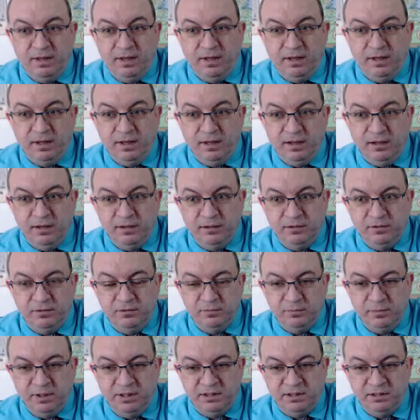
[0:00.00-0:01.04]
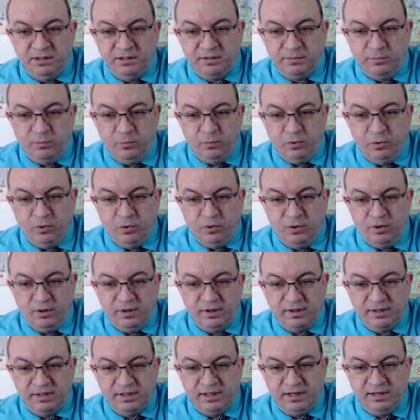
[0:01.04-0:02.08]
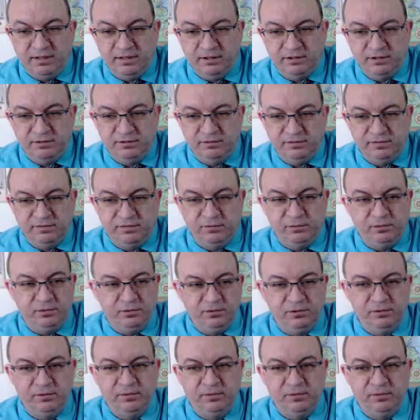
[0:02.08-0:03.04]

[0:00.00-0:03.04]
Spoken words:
to make it more characterful.